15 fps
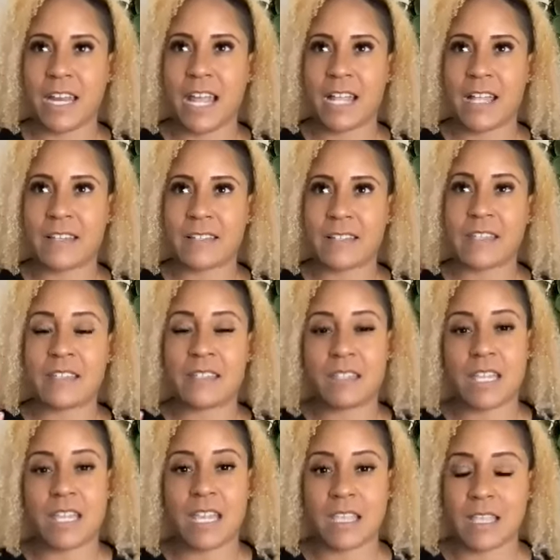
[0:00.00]
as this
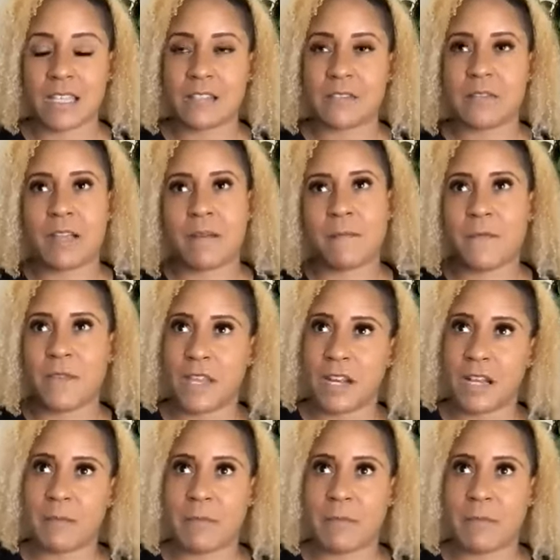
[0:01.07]
thing is, I'm fed up,